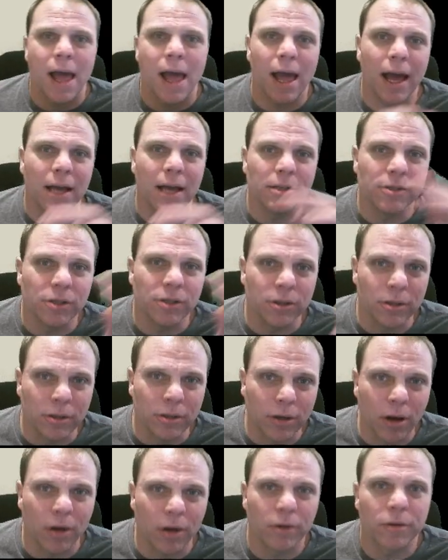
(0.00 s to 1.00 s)
as
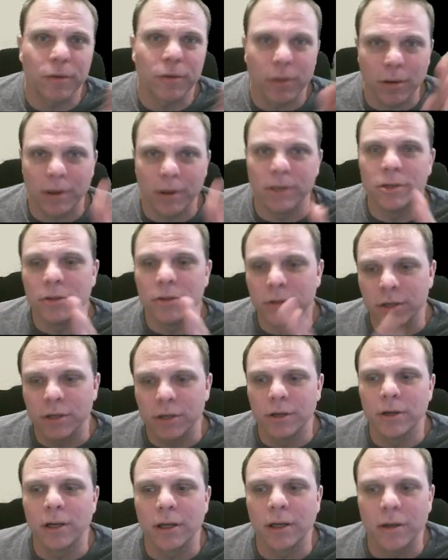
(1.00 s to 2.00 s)
you go through and do your
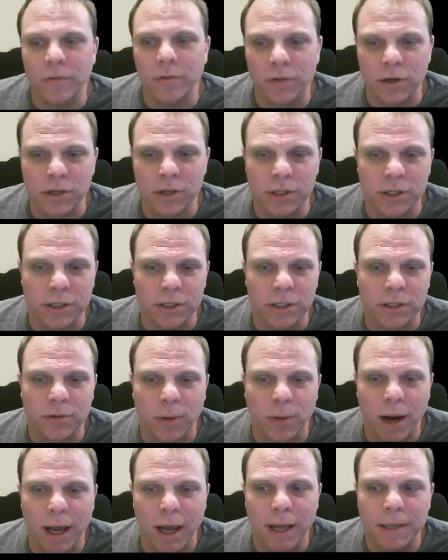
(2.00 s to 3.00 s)
unit
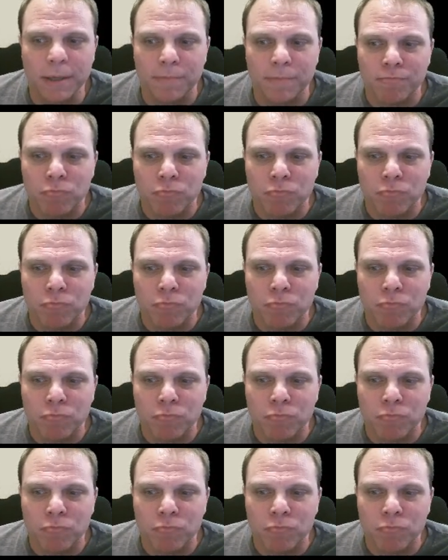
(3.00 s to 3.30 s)
conversions, right?